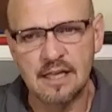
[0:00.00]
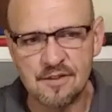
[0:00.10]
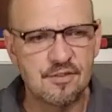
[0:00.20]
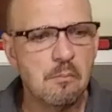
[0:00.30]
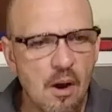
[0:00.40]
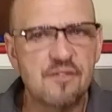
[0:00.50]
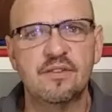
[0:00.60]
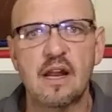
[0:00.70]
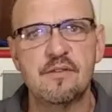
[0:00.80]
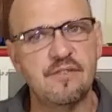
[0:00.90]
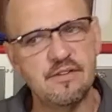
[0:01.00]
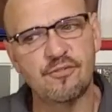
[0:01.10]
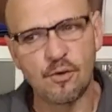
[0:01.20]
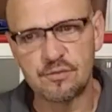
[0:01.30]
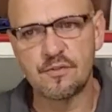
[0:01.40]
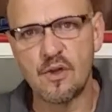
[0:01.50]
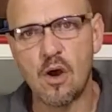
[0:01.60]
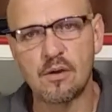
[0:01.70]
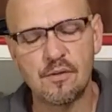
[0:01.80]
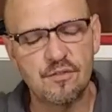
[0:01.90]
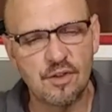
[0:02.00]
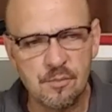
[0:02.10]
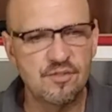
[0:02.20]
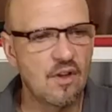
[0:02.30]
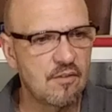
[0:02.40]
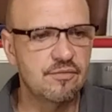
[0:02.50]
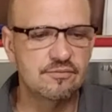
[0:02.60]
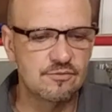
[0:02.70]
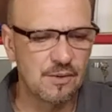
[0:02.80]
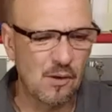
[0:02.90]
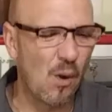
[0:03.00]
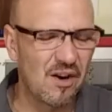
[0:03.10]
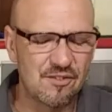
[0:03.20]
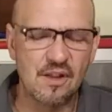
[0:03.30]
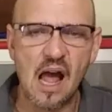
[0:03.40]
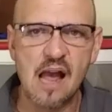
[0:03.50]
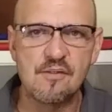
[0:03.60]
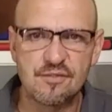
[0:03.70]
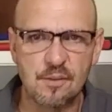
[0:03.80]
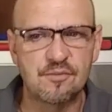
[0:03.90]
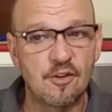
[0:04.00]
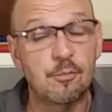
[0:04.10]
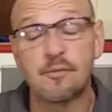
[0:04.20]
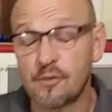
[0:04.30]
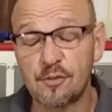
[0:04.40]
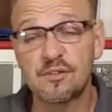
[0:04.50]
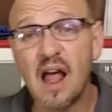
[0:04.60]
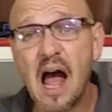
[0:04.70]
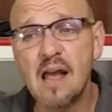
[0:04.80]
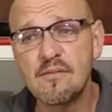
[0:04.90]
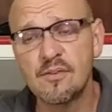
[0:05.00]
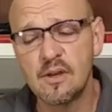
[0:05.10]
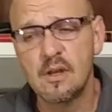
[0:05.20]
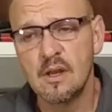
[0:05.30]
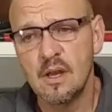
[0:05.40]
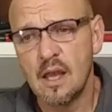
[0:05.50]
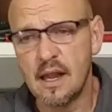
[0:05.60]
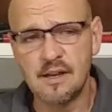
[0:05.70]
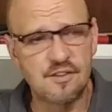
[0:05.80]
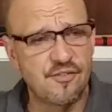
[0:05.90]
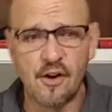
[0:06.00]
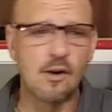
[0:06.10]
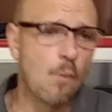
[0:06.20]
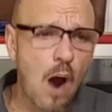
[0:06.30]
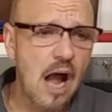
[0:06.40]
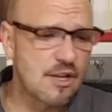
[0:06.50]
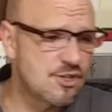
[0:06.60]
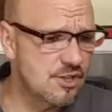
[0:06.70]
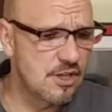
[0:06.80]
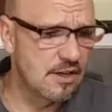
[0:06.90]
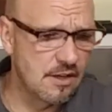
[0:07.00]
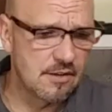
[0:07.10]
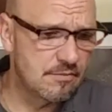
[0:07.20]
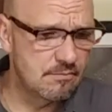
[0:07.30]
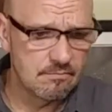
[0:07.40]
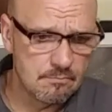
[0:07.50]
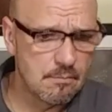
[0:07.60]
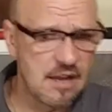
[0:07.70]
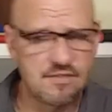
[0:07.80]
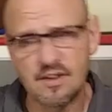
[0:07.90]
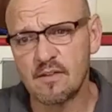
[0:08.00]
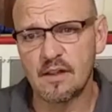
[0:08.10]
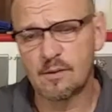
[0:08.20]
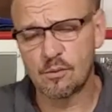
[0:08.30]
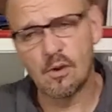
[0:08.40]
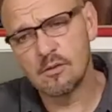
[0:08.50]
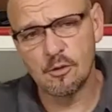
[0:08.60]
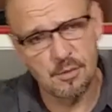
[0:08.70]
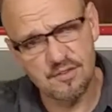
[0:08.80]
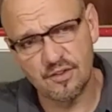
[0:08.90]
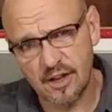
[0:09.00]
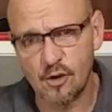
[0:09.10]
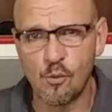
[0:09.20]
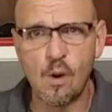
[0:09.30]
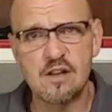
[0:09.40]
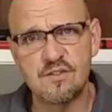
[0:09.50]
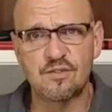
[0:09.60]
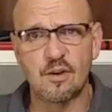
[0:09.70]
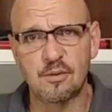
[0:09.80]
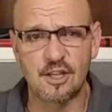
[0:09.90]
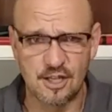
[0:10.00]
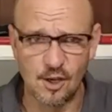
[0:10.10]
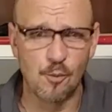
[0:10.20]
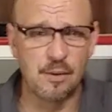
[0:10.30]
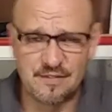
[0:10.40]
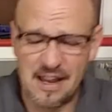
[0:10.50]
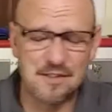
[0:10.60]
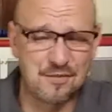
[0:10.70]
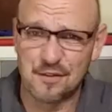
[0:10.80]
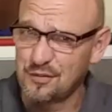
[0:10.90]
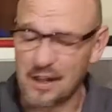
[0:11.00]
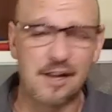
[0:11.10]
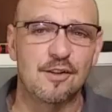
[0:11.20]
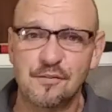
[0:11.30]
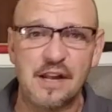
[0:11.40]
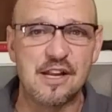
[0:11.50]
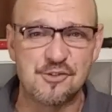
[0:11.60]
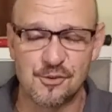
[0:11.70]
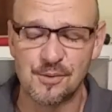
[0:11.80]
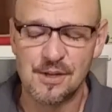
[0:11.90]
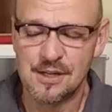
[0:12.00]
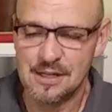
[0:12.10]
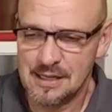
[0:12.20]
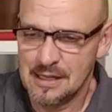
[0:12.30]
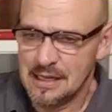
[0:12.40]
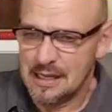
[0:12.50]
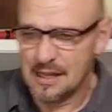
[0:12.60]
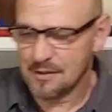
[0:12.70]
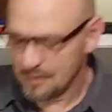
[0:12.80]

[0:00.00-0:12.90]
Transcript: it's a must that I feed frozen thaw. Some stuff requires live, some stuff prefers live. And it's fun to watch, and it may sound like we're all a little bit psycho watching some get killed, but that's the cycle of nature. And,